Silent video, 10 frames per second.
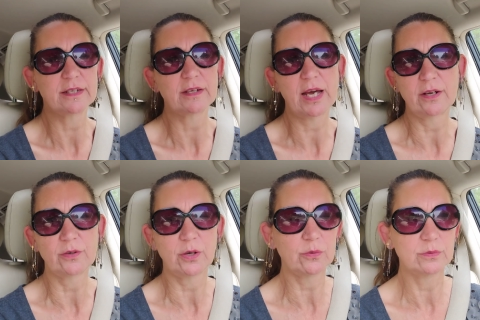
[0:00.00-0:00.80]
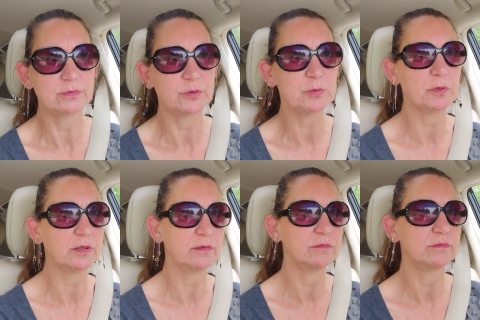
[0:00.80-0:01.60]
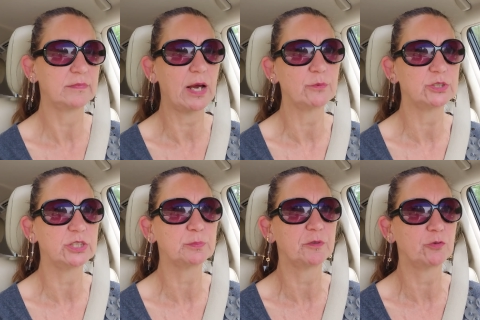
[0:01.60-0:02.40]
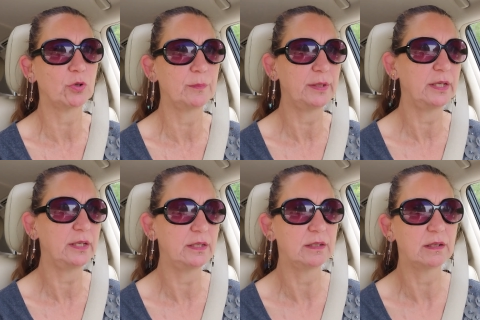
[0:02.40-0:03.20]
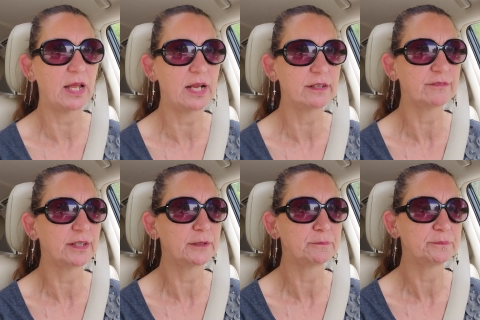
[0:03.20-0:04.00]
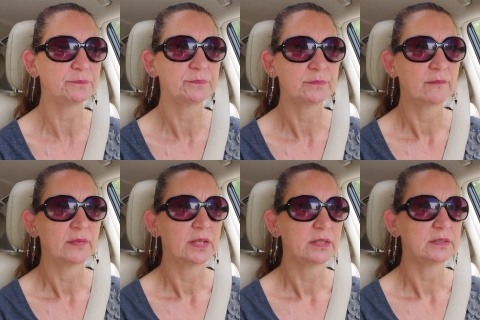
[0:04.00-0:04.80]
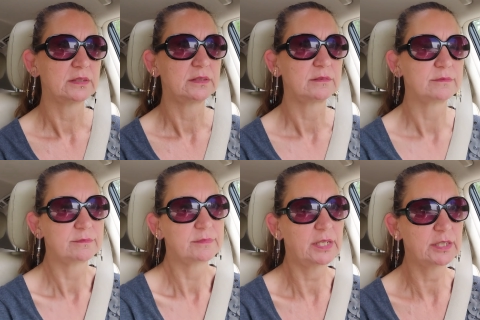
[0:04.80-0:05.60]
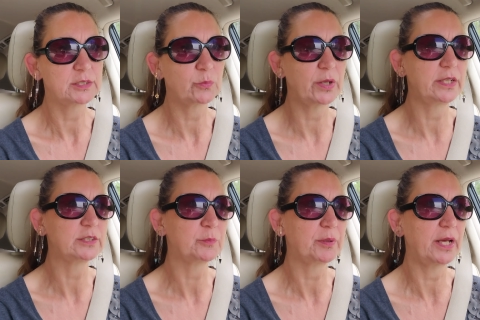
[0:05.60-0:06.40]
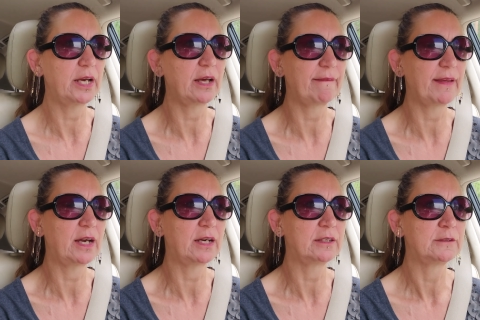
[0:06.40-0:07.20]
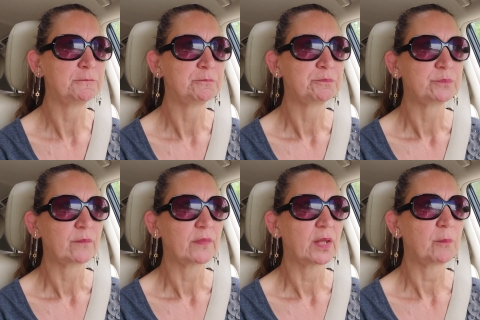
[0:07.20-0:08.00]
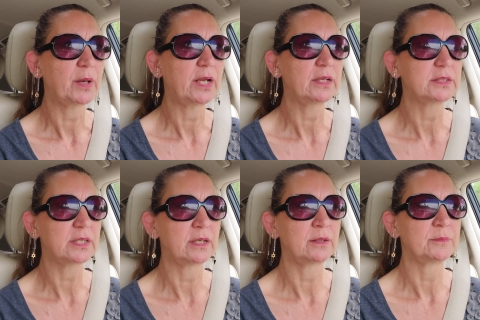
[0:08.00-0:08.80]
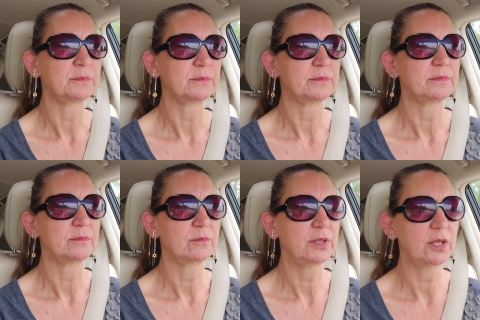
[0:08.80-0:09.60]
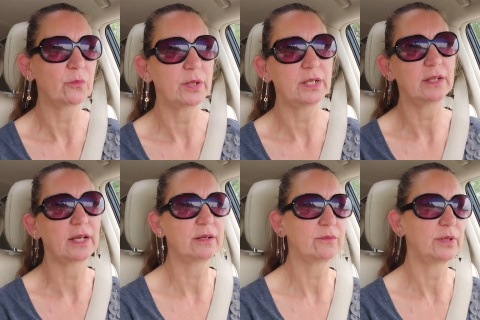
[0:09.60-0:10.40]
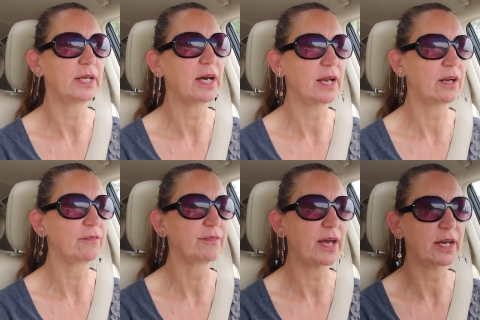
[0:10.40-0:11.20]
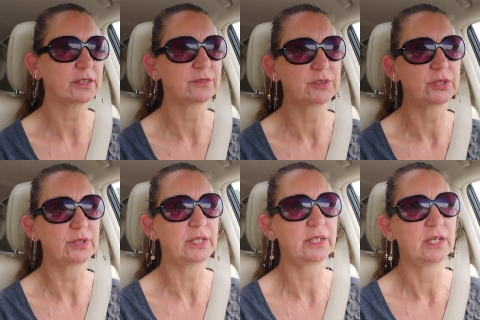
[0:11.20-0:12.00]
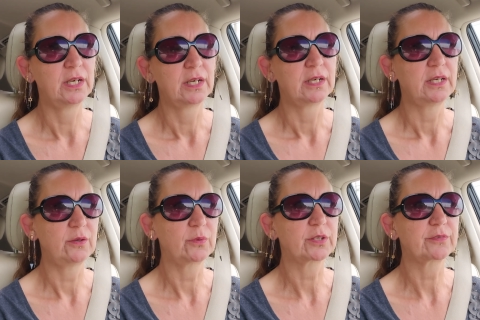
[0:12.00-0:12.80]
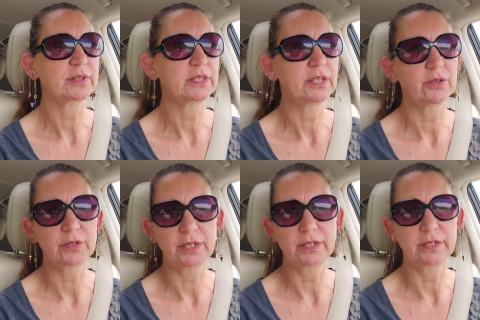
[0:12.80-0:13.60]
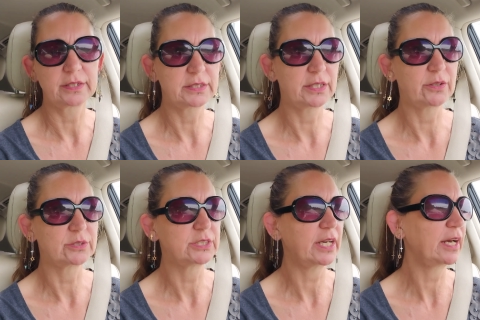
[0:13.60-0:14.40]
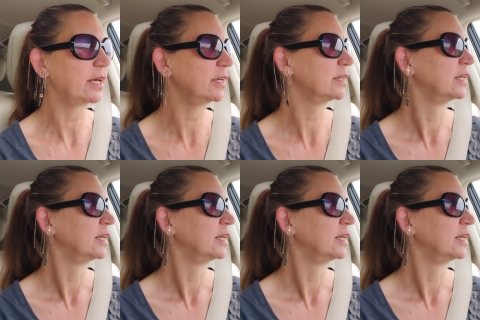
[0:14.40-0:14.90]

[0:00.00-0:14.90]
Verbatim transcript: Of, I don't know. Was, that was just before me. A lot of um, things went into play on that, but um, you know, when he le- when he got out of active duty, he worked for the DoD, then the DOJ.